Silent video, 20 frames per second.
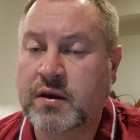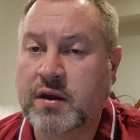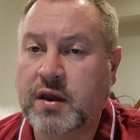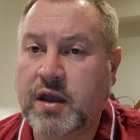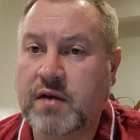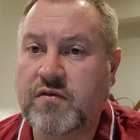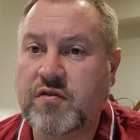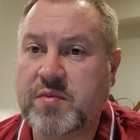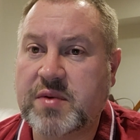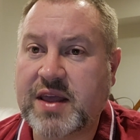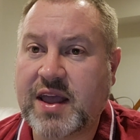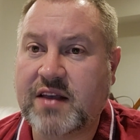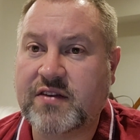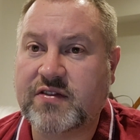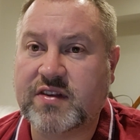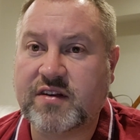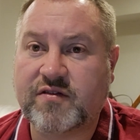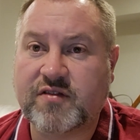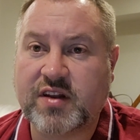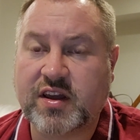Everybody has
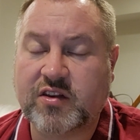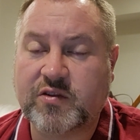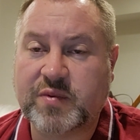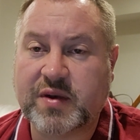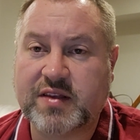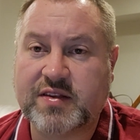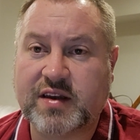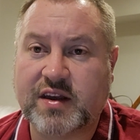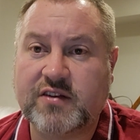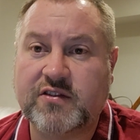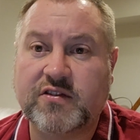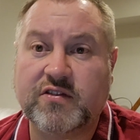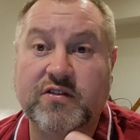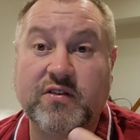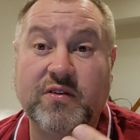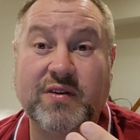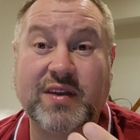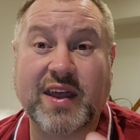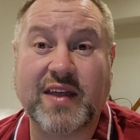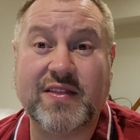different expectations.
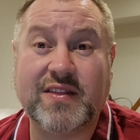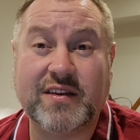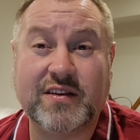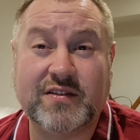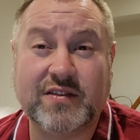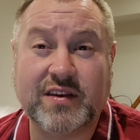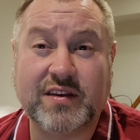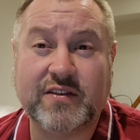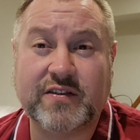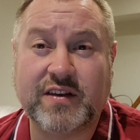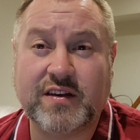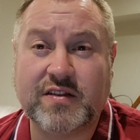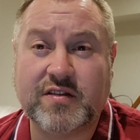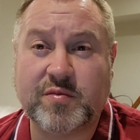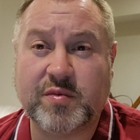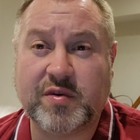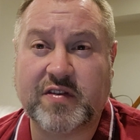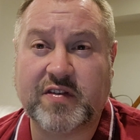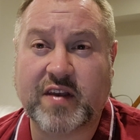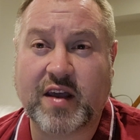So again, these things need
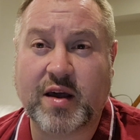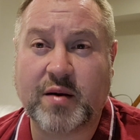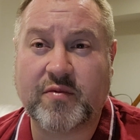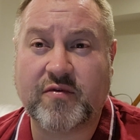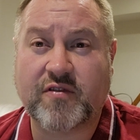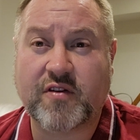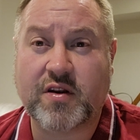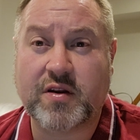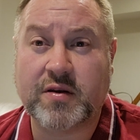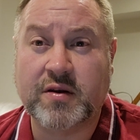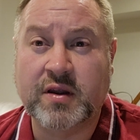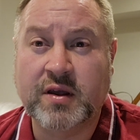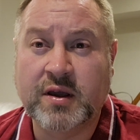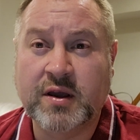to be set up front.